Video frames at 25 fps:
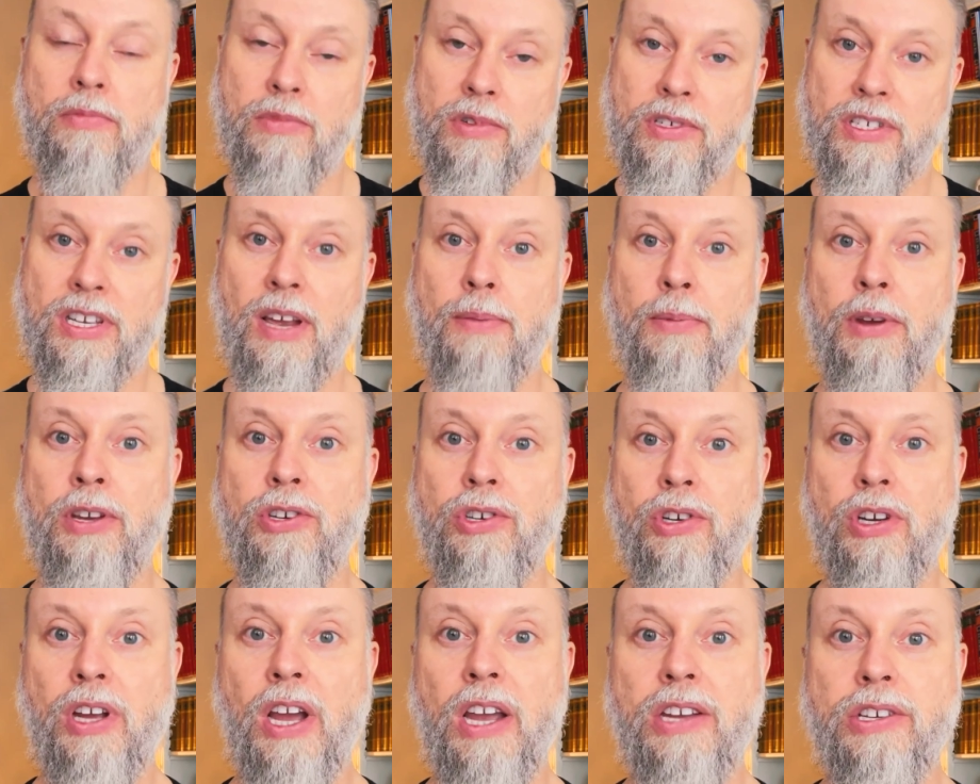some
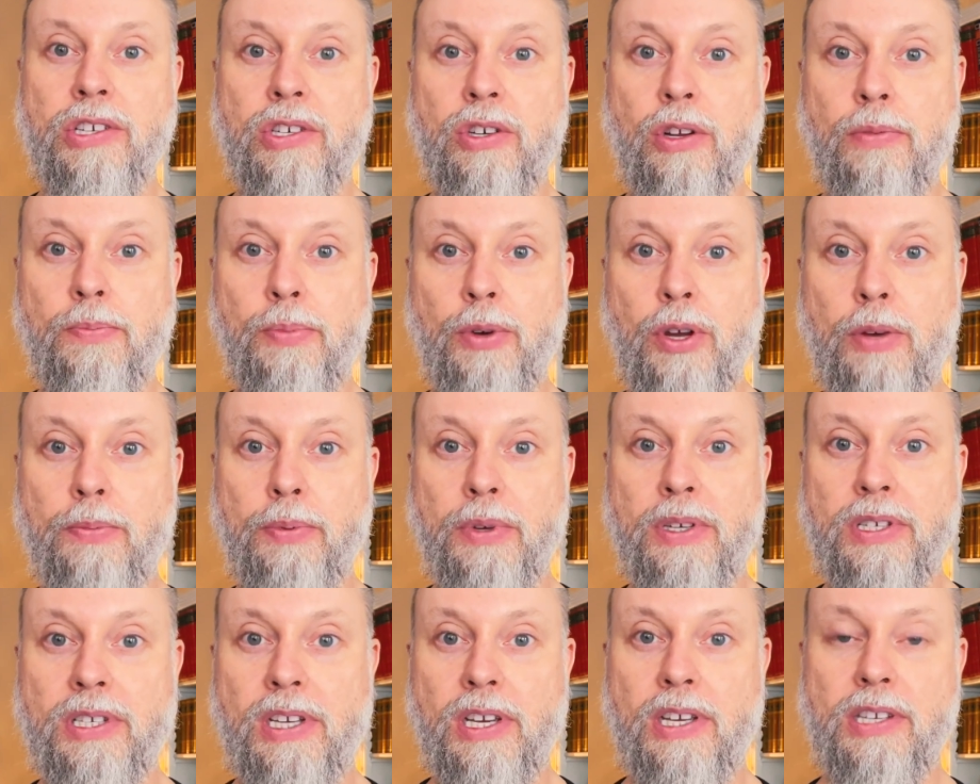educational
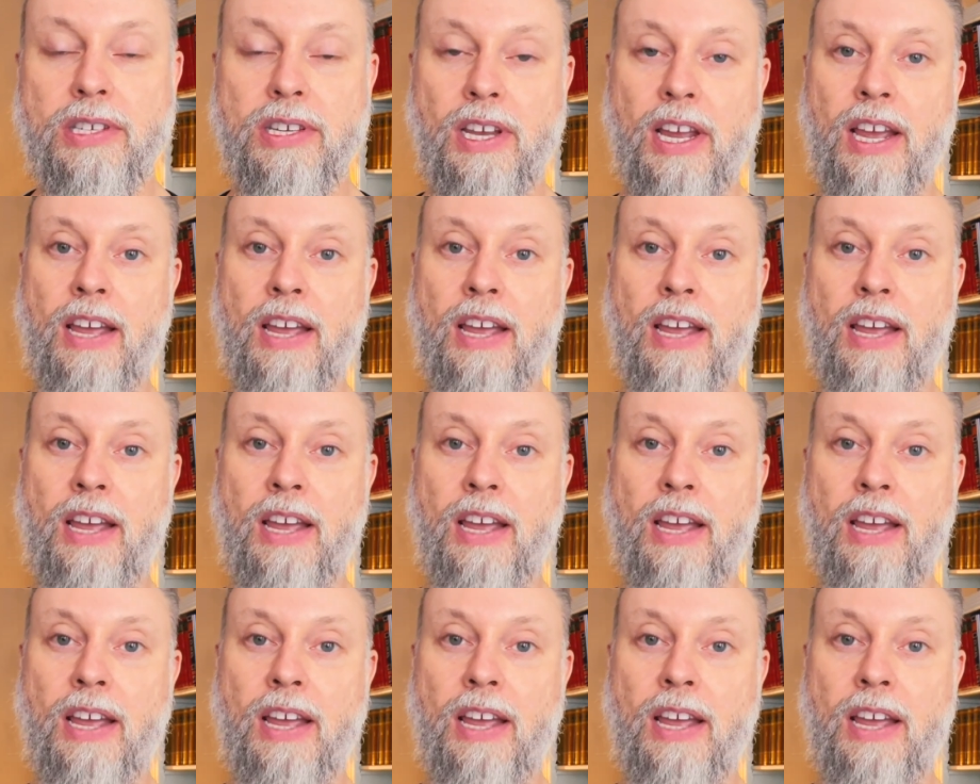purposes